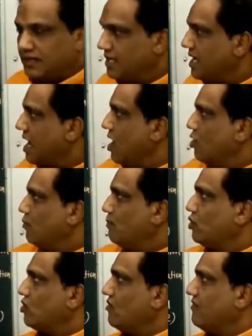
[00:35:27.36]
The
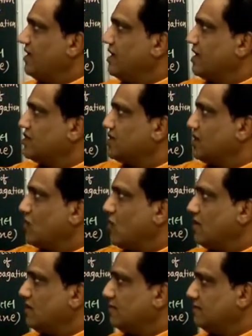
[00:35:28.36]
output of induction
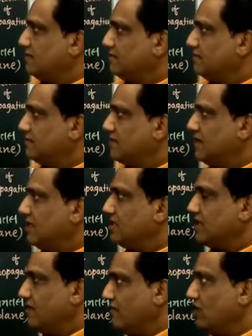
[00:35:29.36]
coil
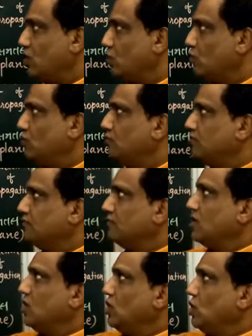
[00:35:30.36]
is given to
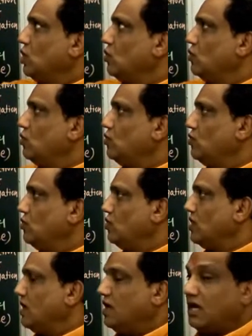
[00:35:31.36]
two
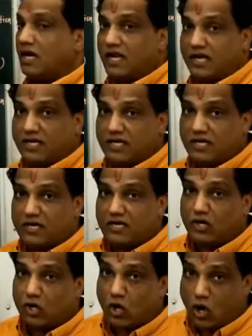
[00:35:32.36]

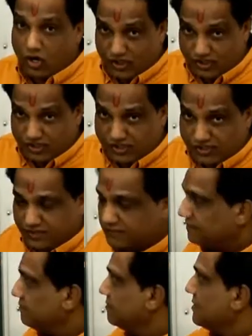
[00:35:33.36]
linear
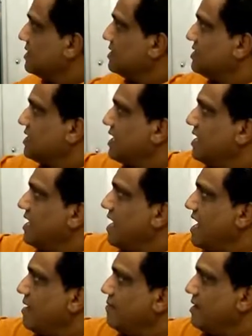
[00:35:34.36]
rods, say
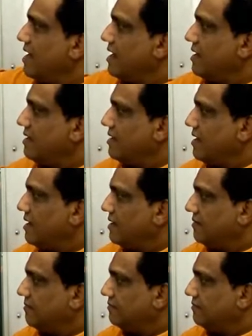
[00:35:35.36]
M and N.